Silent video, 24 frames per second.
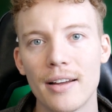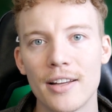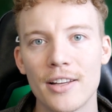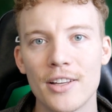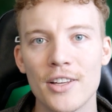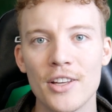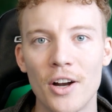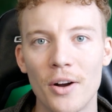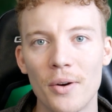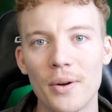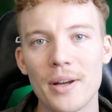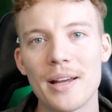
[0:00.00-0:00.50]

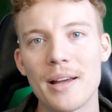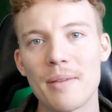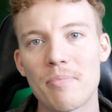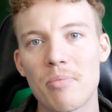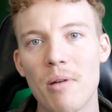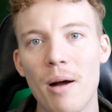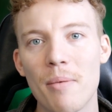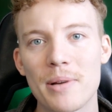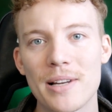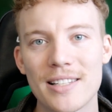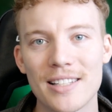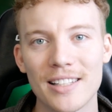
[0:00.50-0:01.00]
it
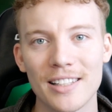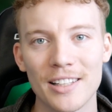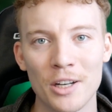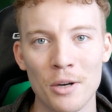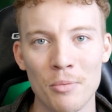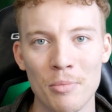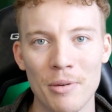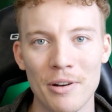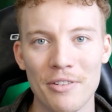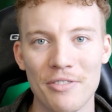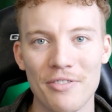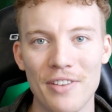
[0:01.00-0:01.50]
probably needs a little
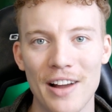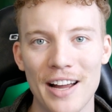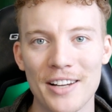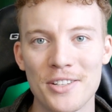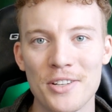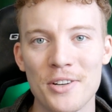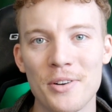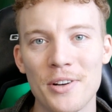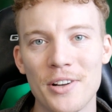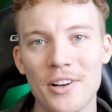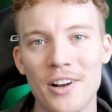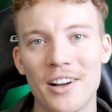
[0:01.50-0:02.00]
bit of fine
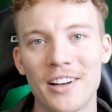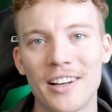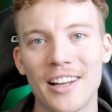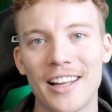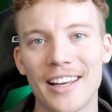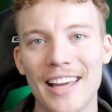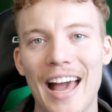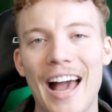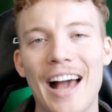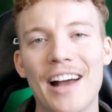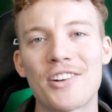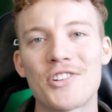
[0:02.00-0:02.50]
tuning on like
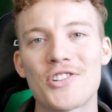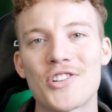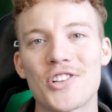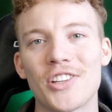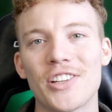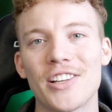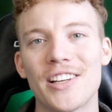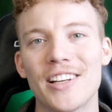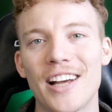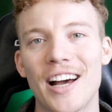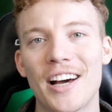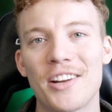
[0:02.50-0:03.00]

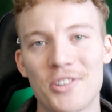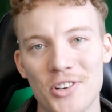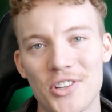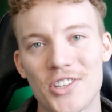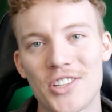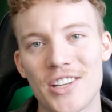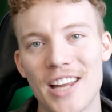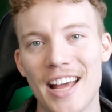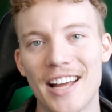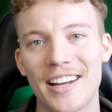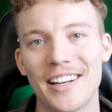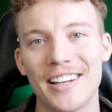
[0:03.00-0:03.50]
actually
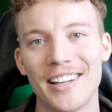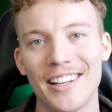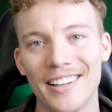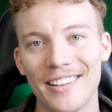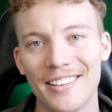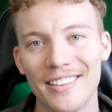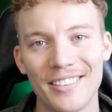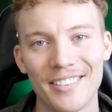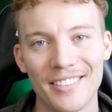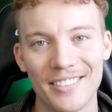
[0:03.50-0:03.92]
understanding.